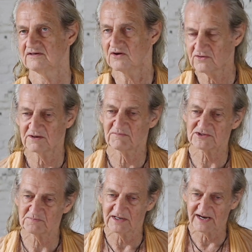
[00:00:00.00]
No, there
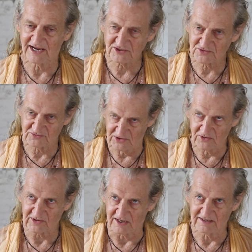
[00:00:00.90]
must be an actual
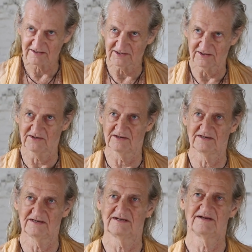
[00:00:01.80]
yoga,
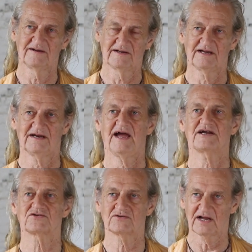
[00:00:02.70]
an
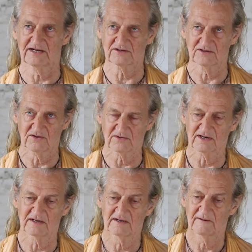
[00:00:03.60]
actual hatha yoga.